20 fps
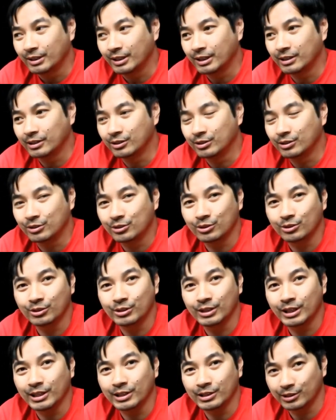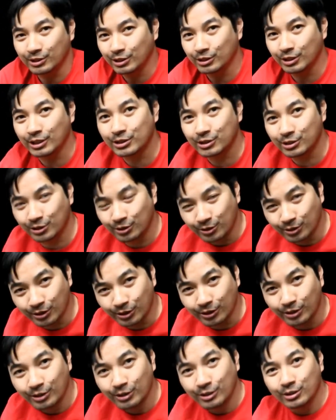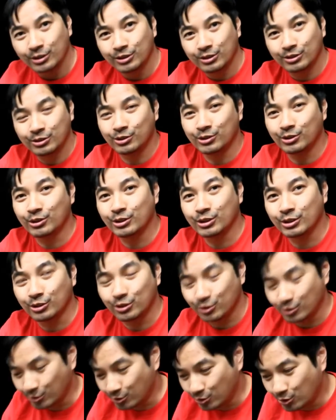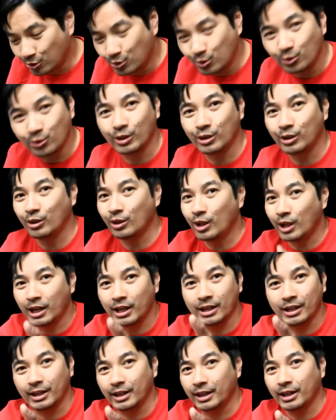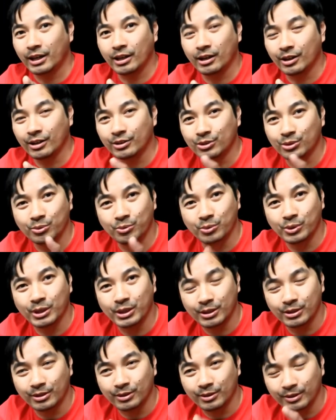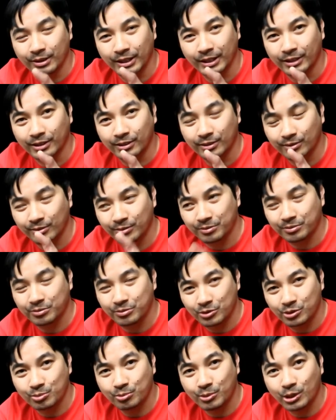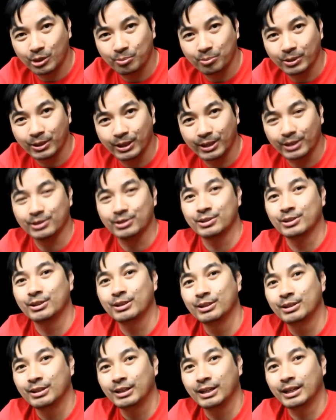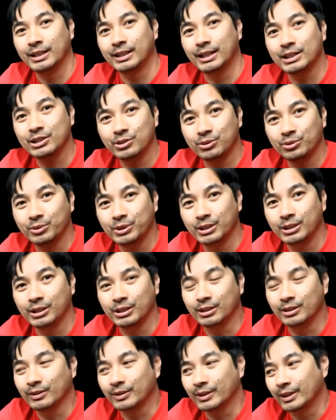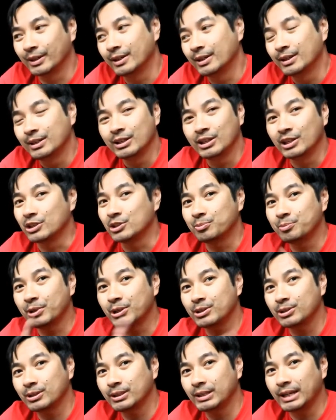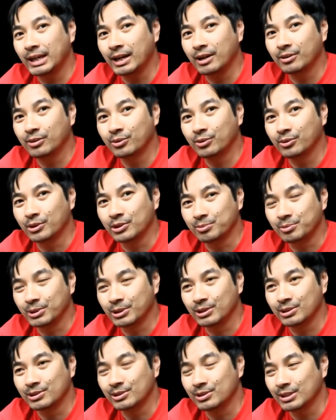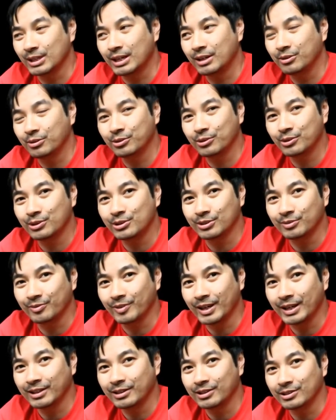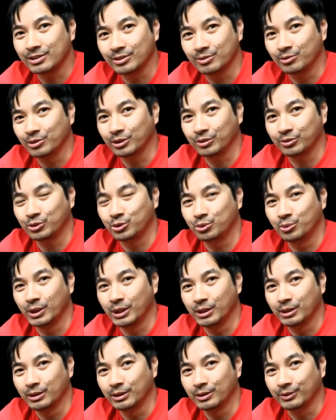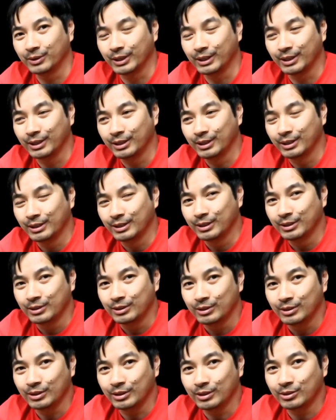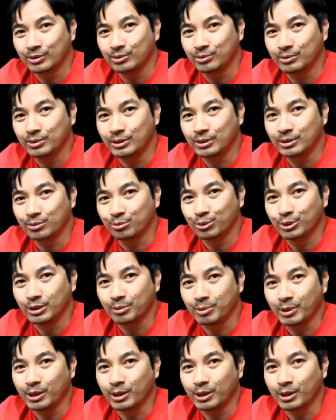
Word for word: And so that that's you're going to so you're gonna shoot a lot of air into one like small place. And that's what we need, okay? Especially outdoors because outdoors a fan doesn't work too well, okay? Uh, you would need a really